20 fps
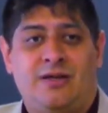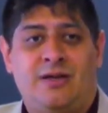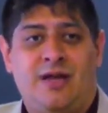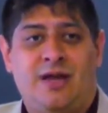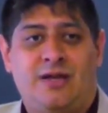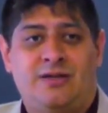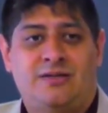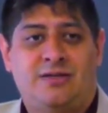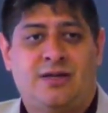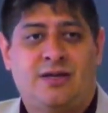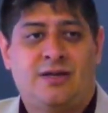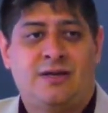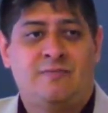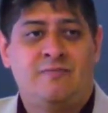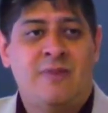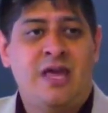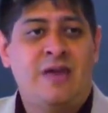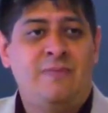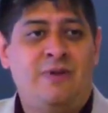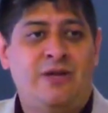that uh,
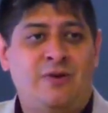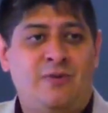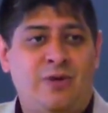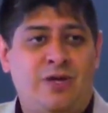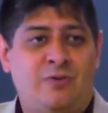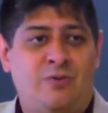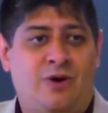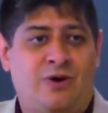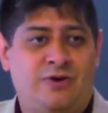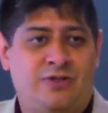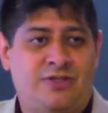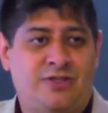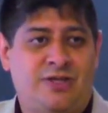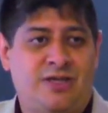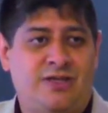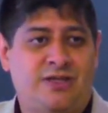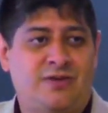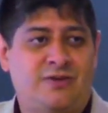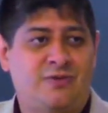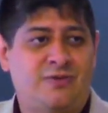maybe we won't
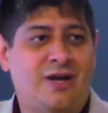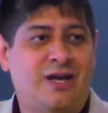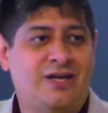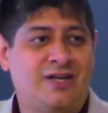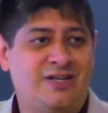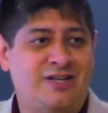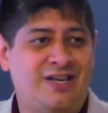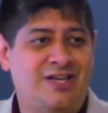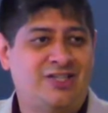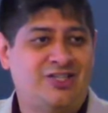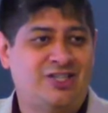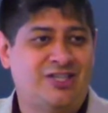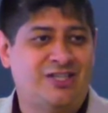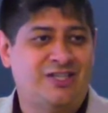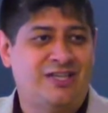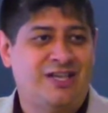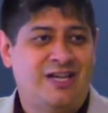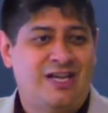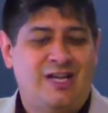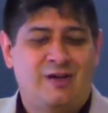get the
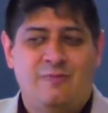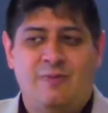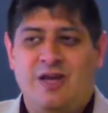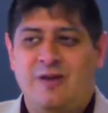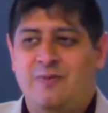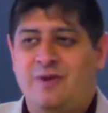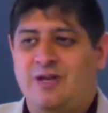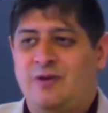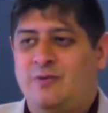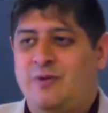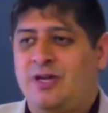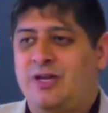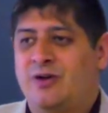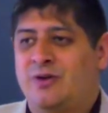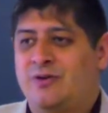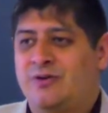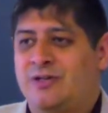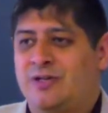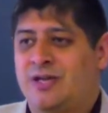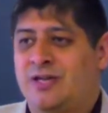recognition, maybe we
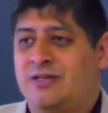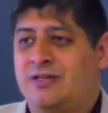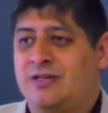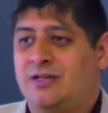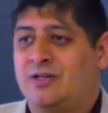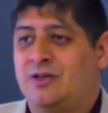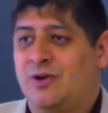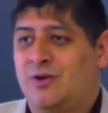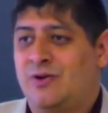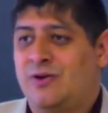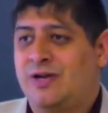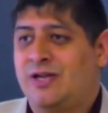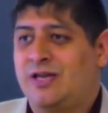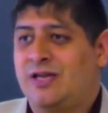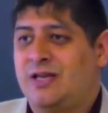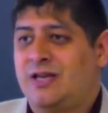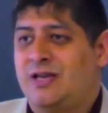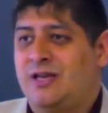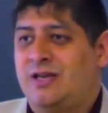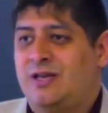don't get the glory,